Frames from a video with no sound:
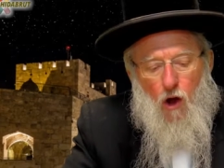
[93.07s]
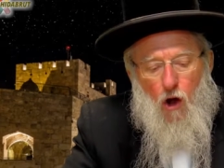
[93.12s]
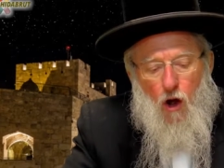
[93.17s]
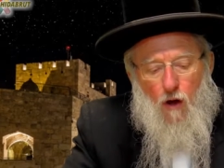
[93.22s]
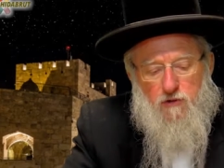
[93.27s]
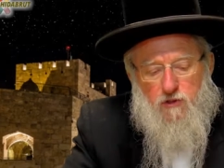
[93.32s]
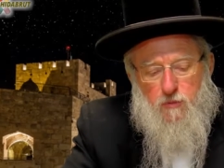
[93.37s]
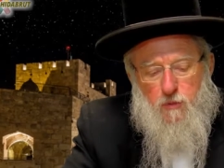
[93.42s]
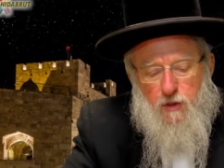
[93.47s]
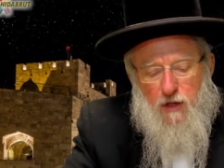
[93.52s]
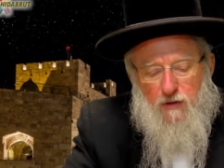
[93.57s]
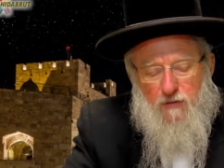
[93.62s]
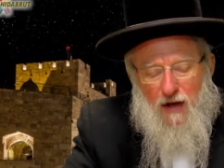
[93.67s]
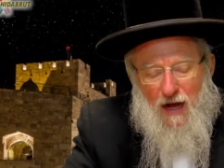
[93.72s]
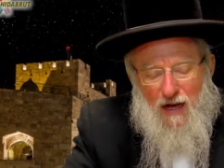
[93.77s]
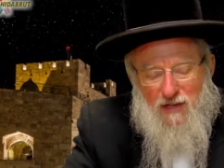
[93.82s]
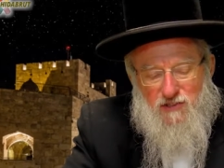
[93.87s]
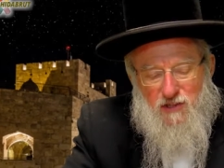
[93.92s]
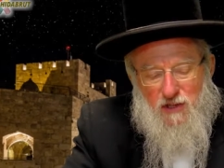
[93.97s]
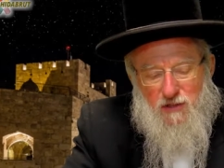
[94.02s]
Offspring of
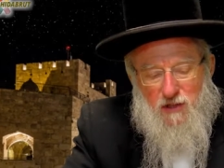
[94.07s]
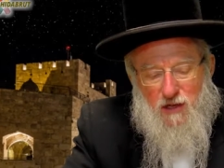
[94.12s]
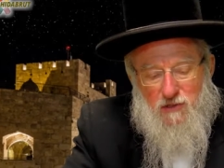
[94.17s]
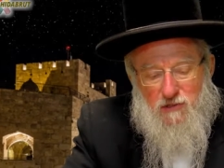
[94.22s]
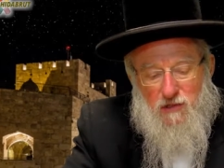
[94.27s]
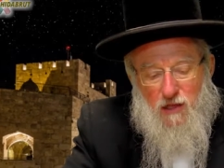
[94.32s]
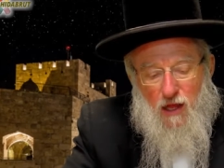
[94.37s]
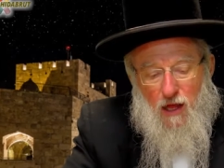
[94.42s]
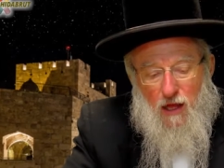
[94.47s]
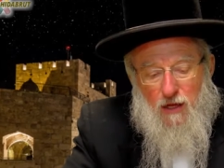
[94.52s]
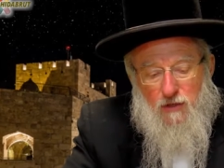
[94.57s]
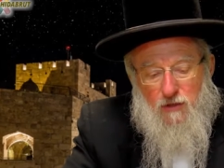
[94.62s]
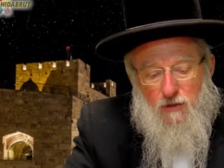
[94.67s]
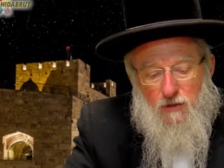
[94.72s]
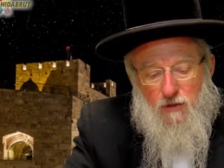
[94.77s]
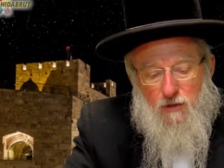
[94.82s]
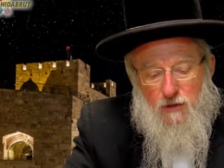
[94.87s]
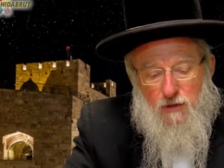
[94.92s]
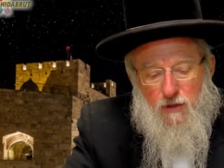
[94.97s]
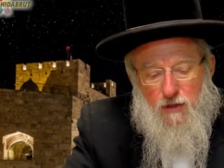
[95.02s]
Isaac, next
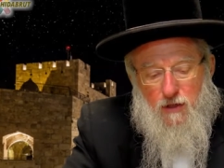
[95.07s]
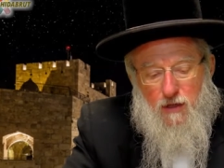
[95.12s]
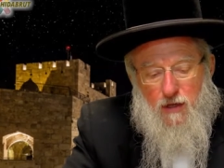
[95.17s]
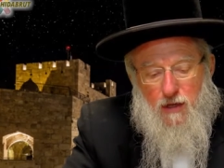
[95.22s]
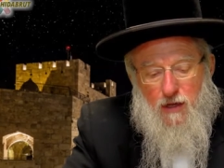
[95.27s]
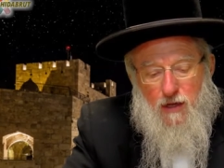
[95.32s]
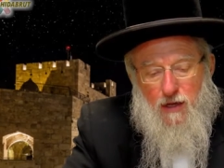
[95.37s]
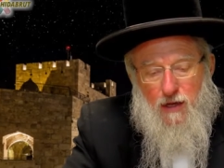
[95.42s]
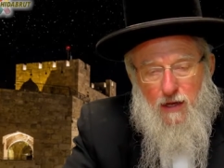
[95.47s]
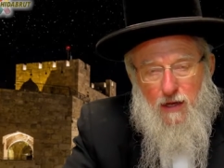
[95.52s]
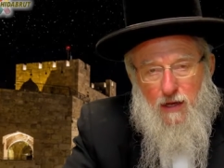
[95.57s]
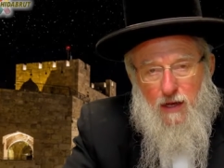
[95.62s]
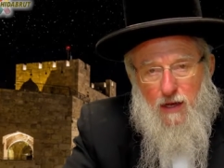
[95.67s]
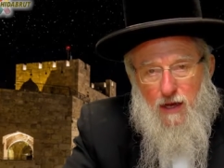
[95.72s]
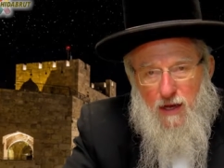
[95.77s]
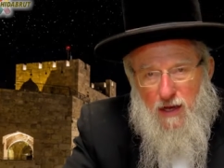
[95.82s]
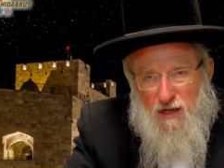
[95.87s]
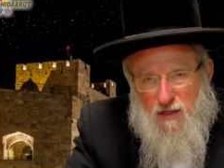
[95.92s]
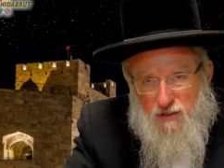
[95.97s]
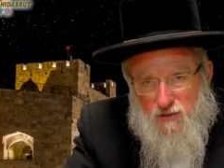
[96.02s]
line,
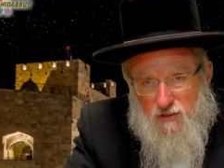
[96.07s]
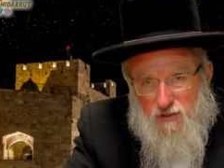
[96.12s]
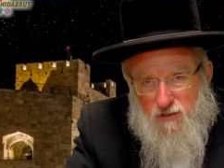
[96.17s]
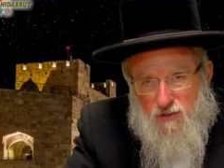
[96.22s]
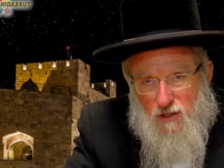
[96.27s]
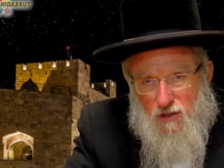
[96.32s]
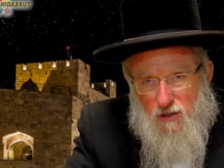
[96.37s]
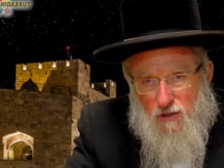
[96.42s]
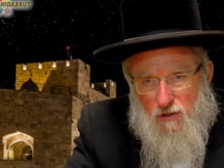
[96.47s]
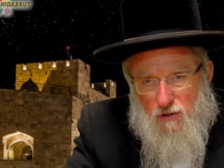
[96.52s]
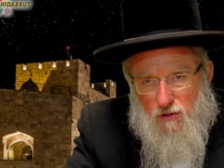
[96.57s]
his